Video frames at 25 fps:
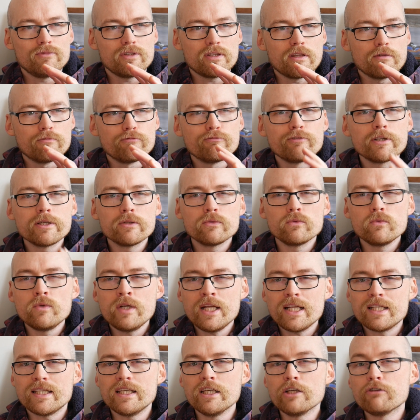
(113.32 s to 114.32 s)
the real
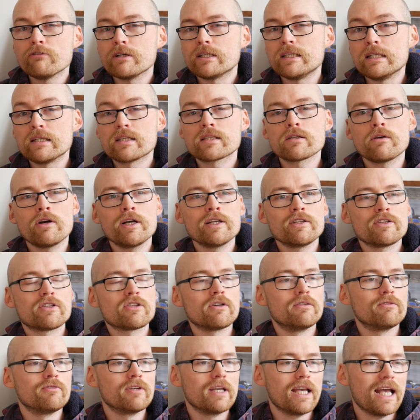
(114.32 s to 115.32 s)
nitty gritty science
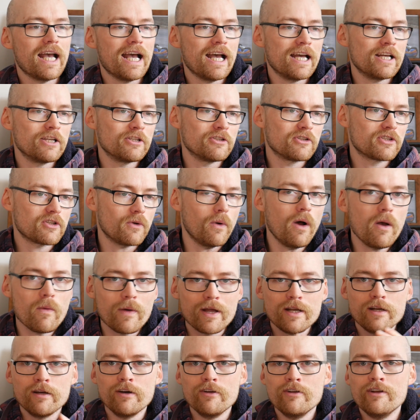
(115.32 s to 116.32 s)
of it. And so I
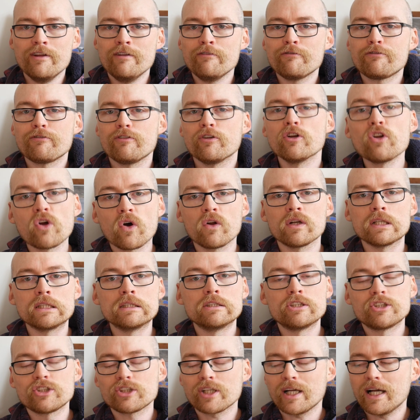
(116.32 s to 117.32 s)
went hunting for
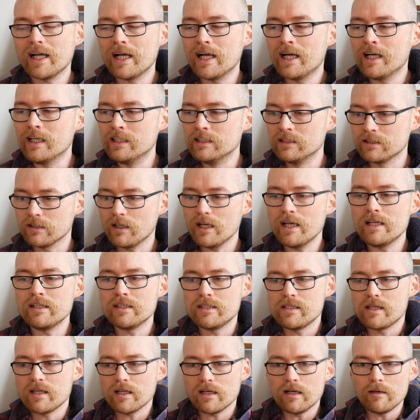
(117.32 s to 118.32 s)
knowledge and I
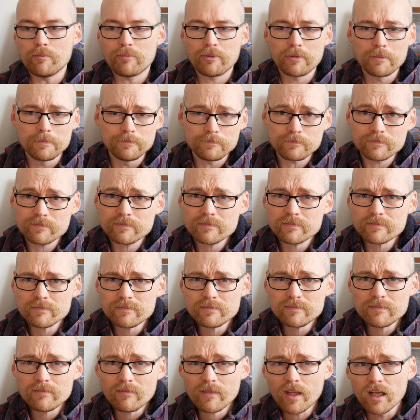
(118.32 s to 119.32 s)
ended up
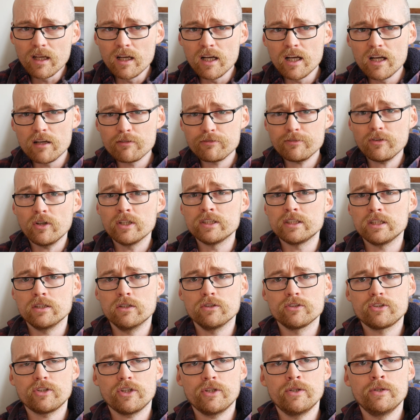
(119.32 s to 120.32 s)
uh, finding
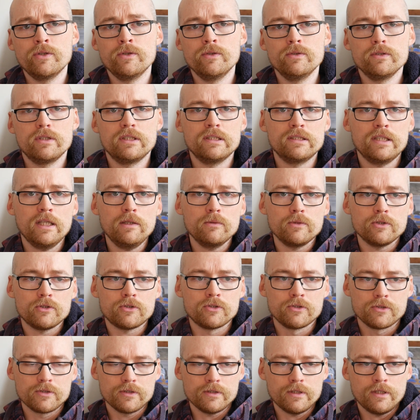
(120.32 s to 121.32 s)
Otto because he
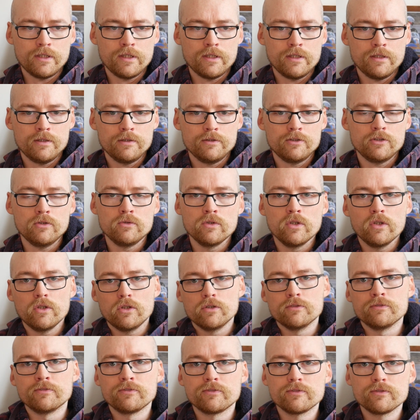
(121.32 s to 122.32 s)
was uh, doing a lot
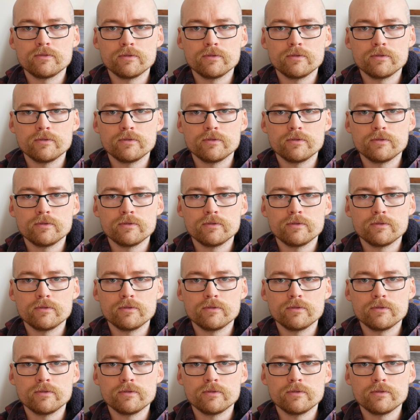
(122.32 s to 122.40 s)
of